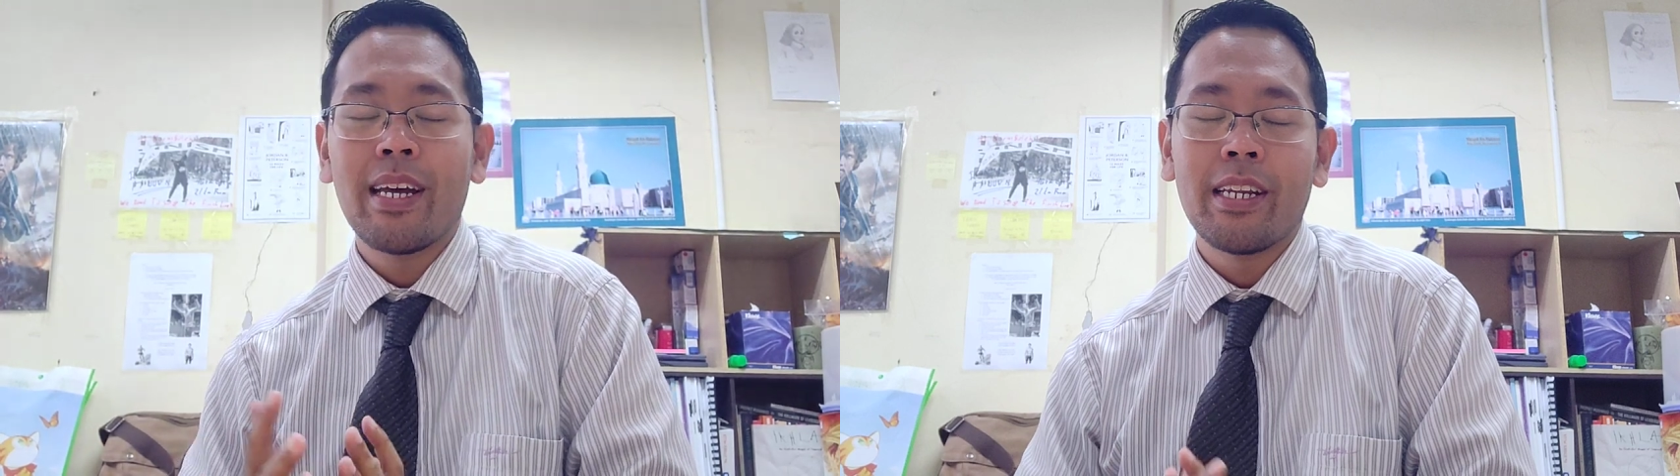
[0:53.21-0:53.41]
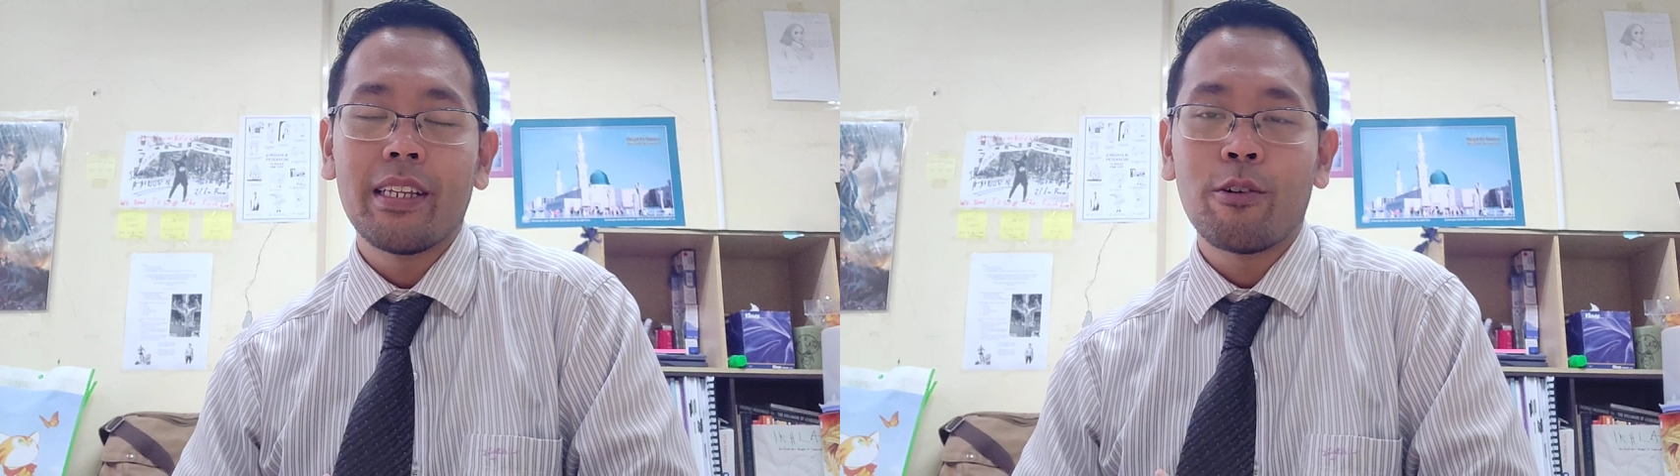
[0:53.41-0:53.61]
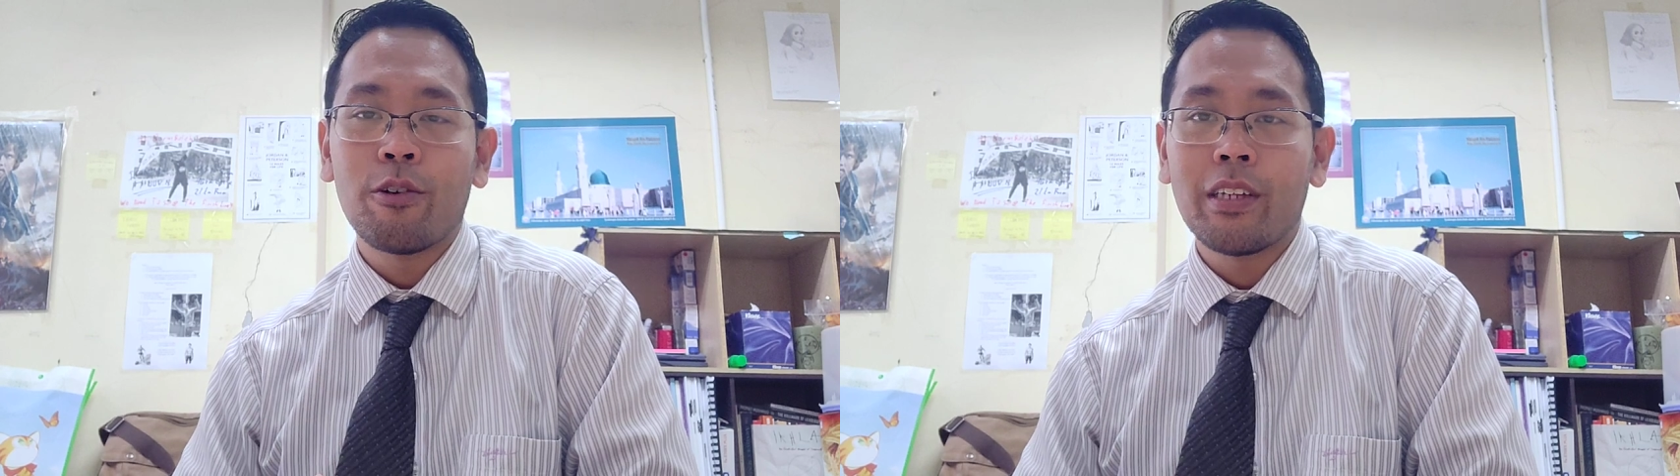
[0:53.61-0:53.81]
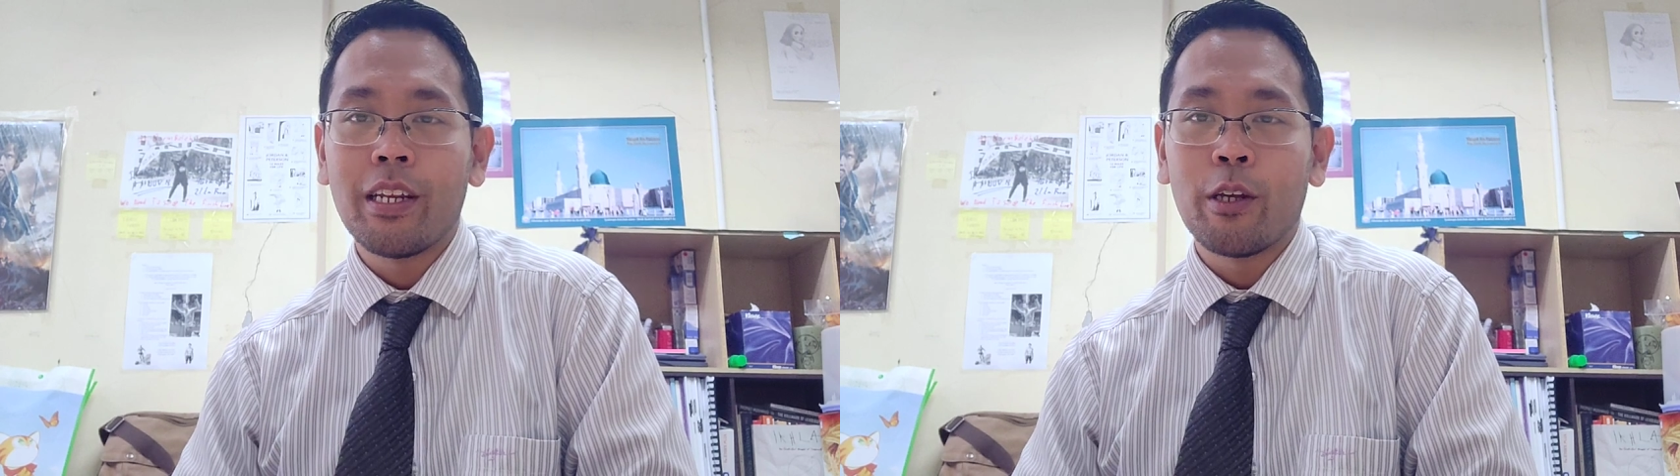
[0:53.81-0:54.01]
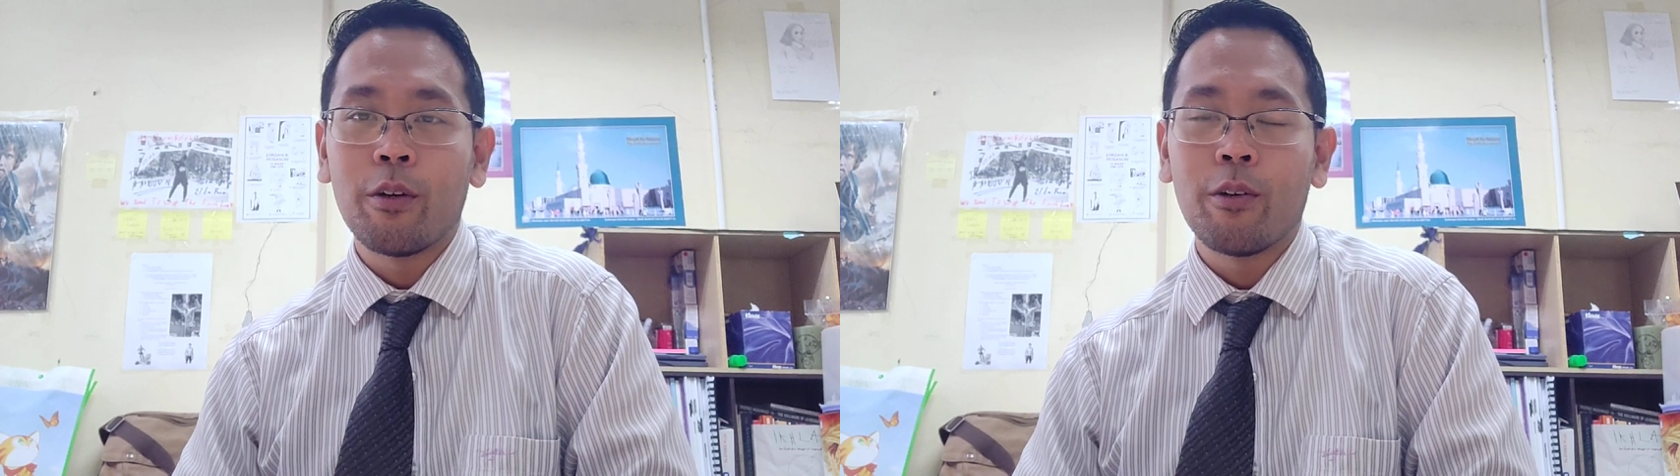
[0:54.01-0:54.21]
dining
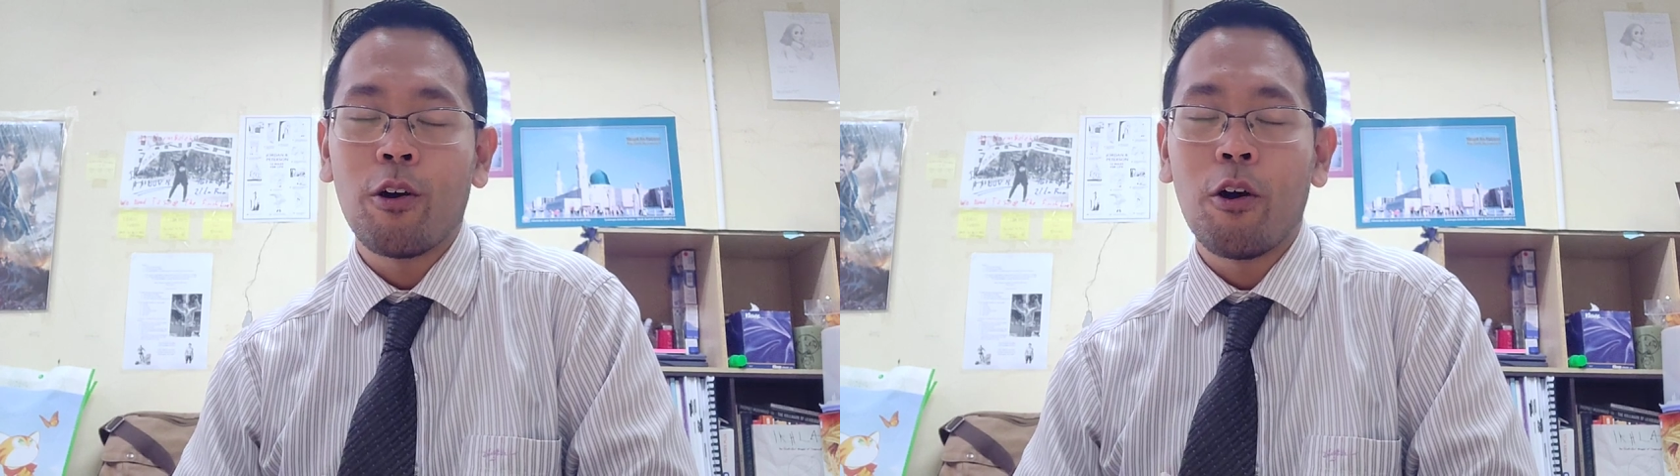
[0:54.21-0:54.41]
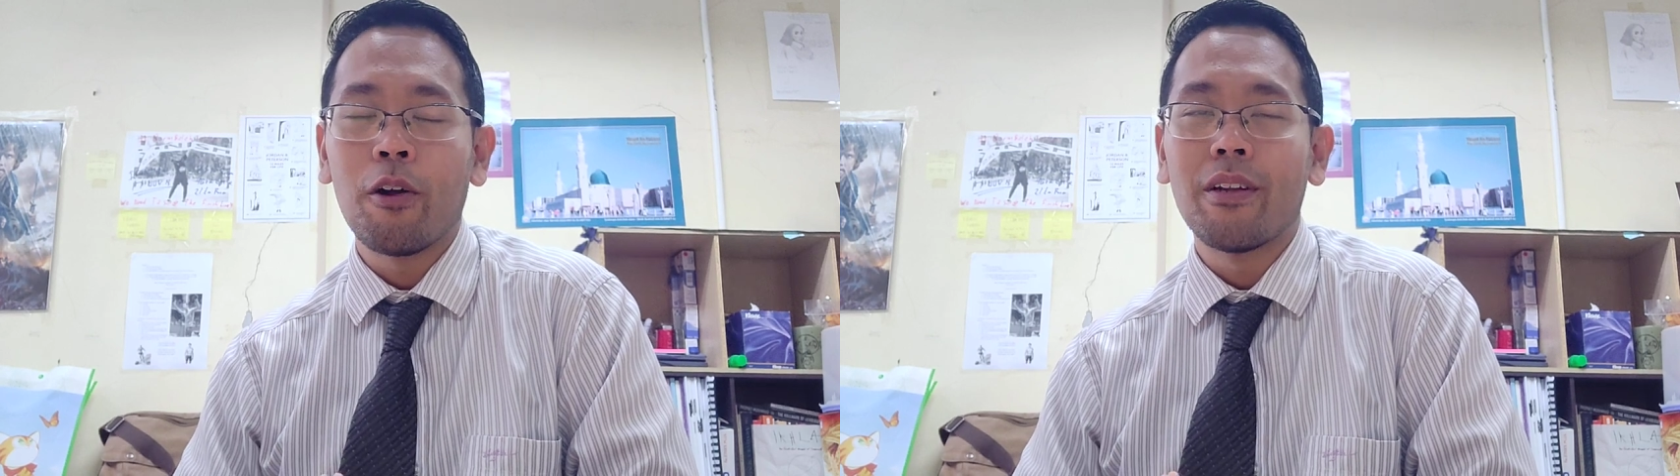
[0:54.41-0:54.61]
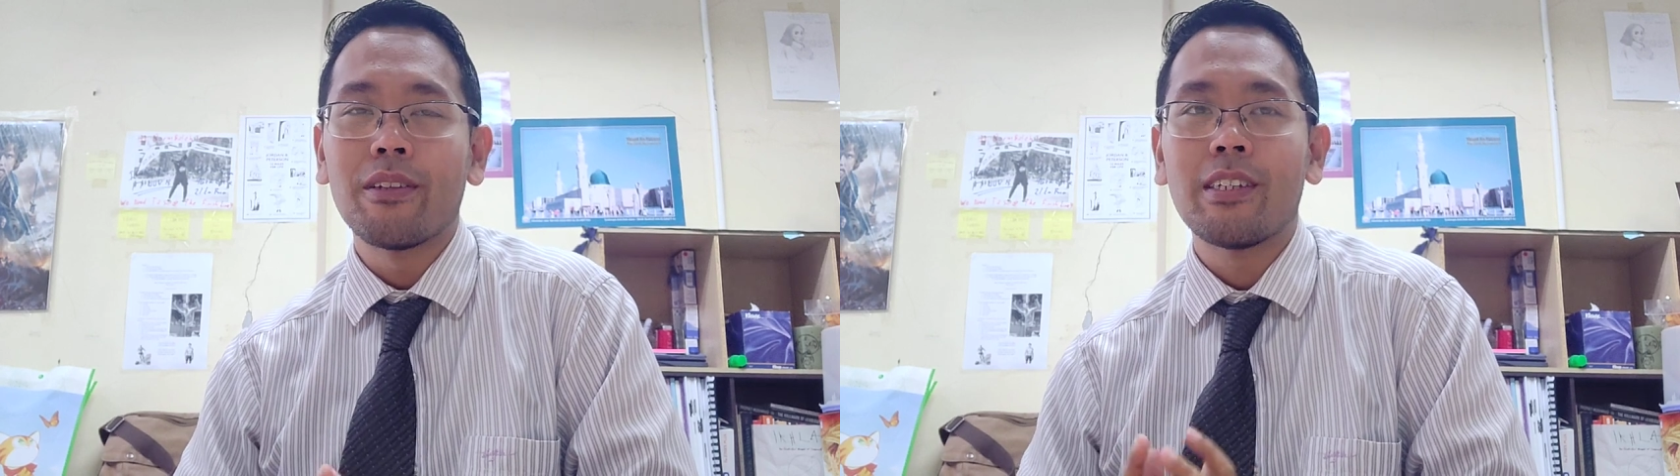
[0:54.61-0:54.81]
hall,